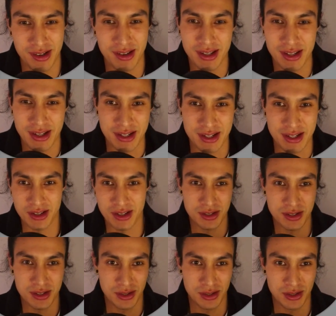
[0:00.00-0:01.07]
is creating this
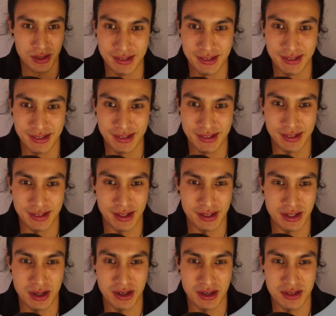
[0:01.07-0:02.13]
cute little learning
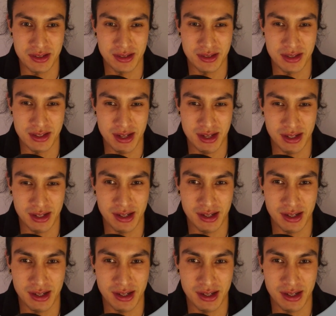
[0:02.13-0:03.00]
experience design guide.